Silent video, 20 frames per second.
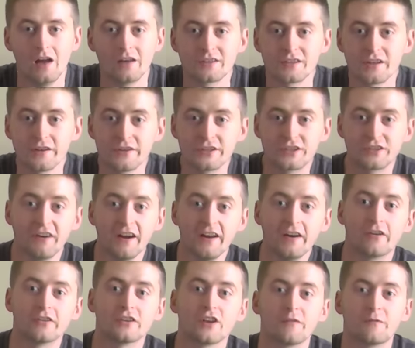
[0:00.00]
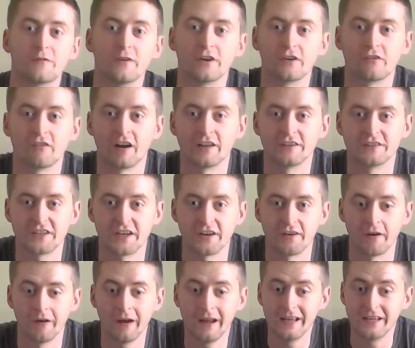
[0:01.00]
So the terrain on offer at Ground
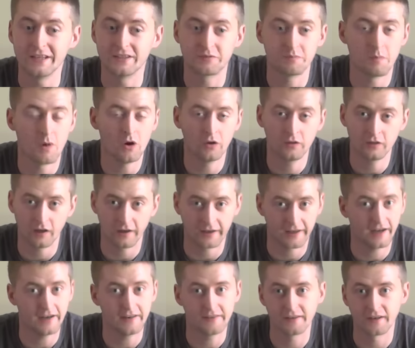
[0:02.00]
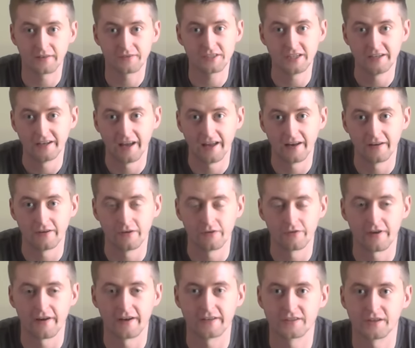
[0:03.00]
Zero is unlike anything I've seen at any
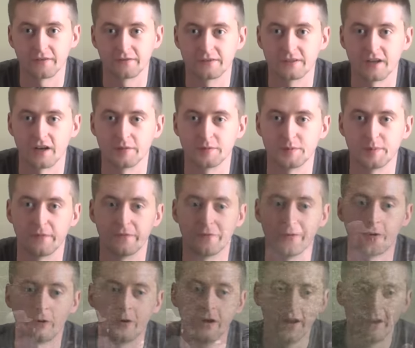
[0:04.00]
other airsoft sites before.